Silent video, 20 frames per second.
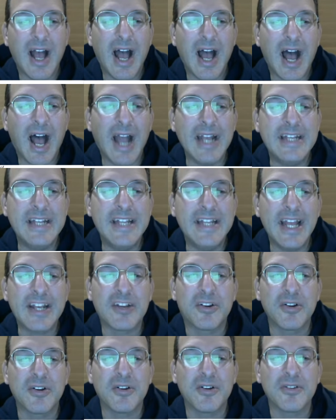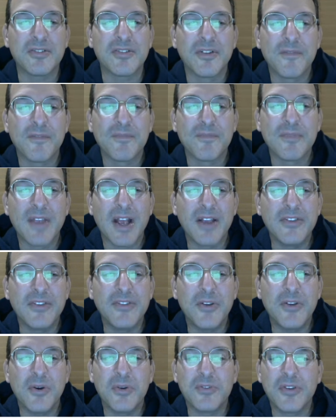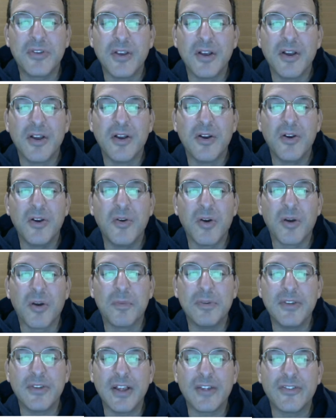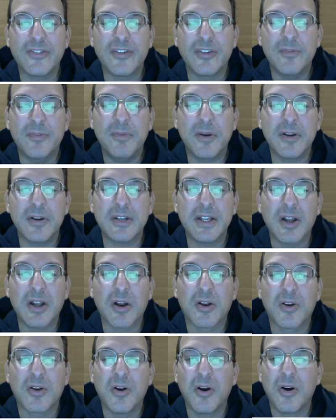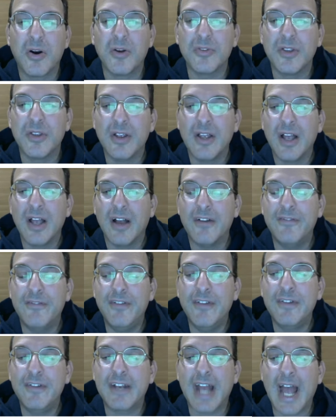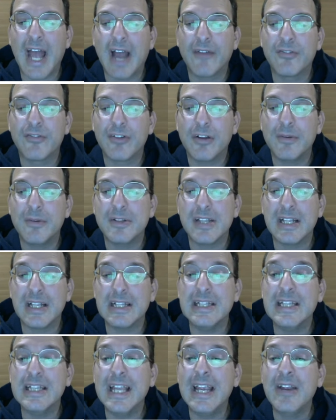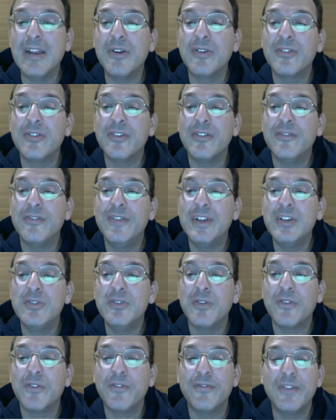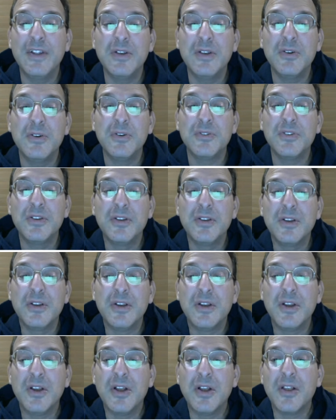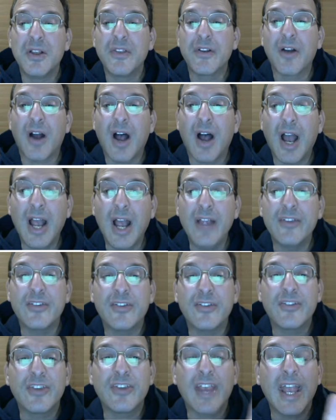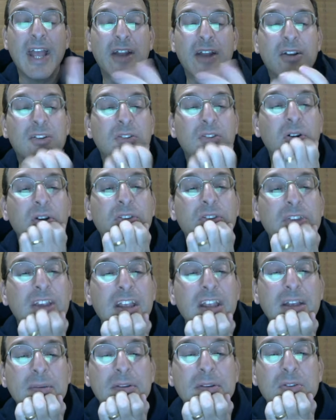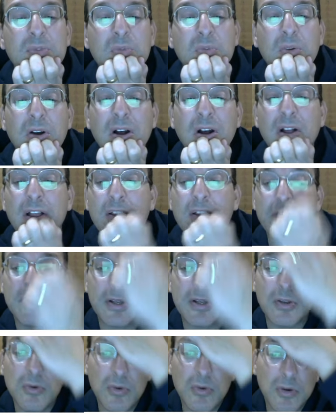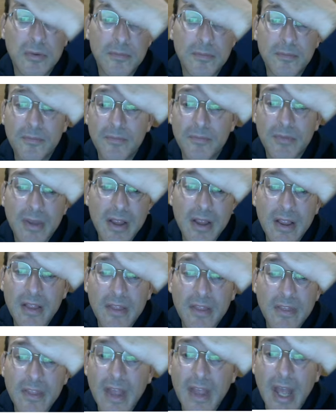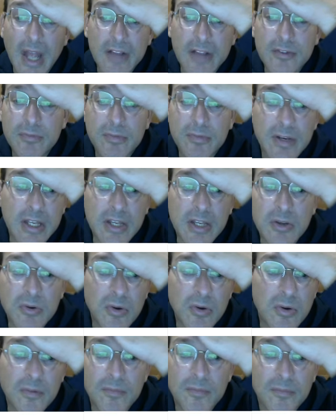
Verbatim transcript: Eidetikers, as those who are possessed this ability, are called a vivid afterimage that lingers in the visual field. Their eyes scan across the image. Wow, that's pretty cool. That's pretty cool.